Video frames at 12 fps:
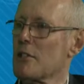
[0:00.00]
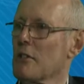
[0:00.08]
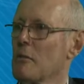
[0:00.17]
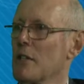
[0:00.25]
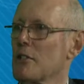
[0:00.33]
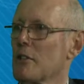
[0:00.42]
to a
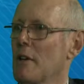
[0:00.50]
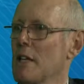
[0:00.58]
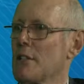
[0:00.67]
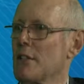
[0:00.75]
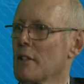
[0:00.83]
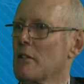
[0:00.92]
much
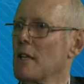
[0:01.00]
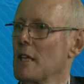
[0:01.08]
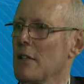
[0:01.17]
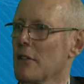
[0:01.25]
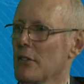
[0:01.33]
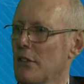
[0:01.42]
greater degree
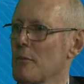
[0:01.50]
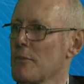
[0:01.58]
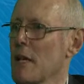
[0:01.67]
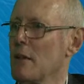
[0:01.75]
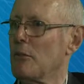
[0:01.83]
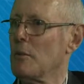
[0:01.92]
than
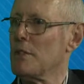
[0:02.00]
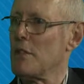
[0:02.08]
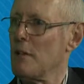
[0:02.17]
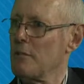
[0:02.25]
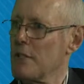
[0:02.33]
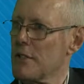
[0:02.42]
sometimes we're
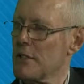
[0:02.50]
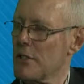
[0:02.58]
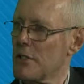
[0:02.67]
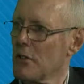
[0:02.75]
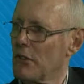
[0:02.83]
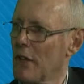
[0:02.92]
tempted to
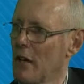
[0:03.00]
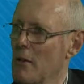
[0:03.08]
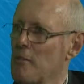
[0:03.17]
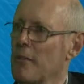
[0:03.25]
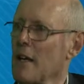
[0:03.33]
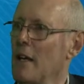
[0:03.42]
do so,
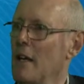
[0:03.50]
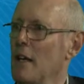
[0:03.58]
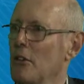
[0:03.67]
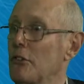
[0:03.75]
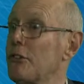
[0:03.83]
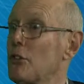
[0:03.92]

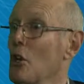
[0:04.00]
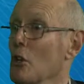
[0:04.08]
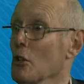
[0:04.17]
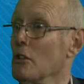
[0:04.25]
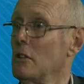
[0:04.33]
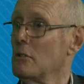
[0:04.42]

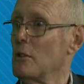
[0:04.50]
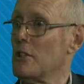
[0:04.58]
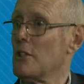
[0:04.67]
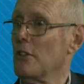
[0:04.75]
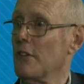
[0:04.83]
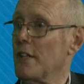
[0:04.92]
Skull, which
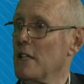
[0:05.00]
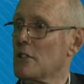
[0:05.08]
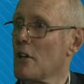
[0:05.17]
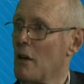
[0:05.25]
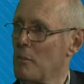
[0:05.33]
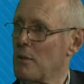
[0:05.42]
is the
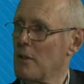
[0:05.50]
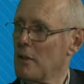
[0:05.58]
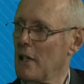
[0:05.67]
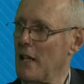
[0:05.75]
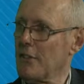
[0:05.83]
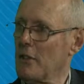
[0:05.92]
top
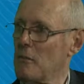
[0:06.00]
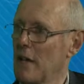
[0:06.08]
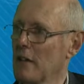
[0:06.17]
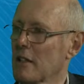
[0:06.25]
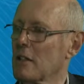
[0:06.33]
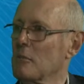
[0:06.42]
Latin
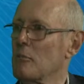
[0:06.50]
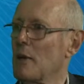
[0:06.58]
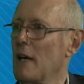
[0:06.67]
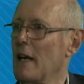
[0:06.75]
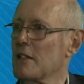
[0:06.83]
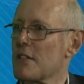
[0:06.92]
American
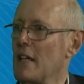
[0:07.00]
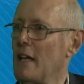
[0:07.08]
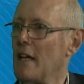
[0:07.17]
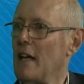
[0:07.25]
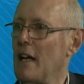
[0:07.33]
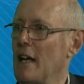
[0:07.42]
brand,
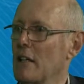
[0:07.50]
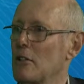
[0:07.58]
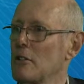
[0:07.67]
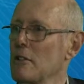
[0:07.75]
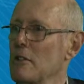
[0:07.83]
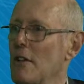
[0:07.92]

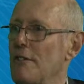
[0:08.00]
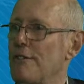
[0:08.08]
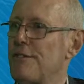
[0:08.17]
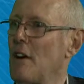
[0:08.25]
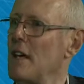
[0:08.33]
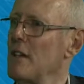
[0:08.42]
grew
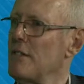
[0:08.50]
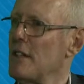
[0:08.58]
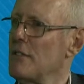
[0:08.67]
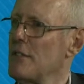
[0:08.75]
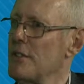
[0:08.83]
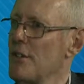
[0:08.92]

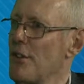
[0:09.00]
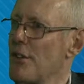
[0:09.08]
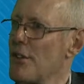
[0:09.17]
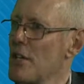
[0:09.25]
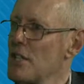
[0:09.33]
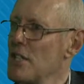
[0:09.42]

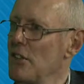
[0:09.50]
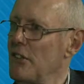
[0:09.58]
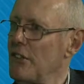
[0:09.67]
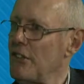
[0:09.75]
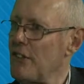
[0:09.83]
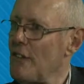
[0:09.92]

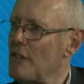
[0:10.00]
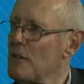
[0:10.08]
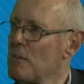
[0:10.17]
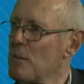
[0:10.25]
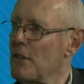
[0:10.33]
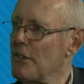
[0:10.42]

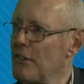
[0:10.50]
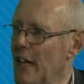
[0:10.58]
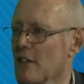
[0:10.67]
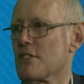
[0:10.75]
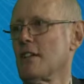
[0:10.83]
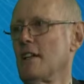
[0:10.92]

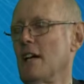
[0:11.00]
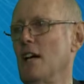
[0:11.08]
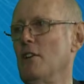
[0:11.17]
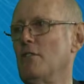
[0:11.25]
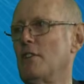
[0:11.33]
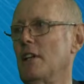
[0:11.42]
537%
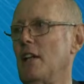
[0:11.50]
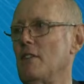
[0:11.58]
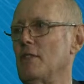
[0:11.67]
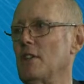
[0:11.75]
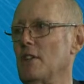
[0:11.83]
over 11